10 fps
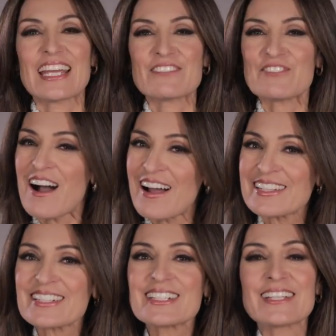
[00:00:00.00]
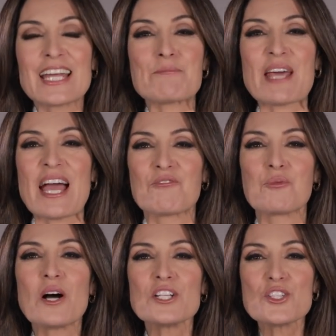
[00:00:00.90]
If I can claim to have
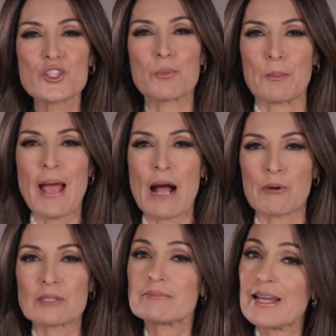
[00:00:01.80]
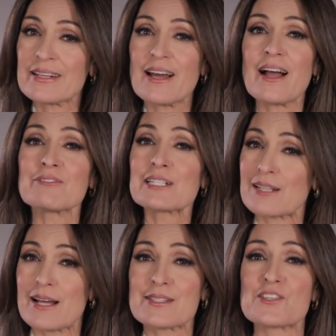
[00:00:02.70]
one superpower, and I
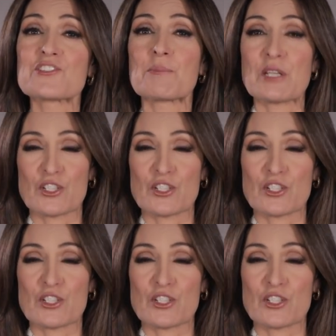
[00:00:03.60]
realize this is a bit